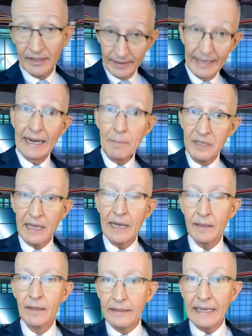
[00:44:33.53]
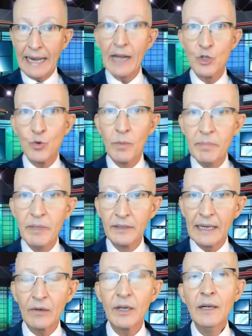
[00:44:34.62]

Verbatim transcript: led up to that that actual build out.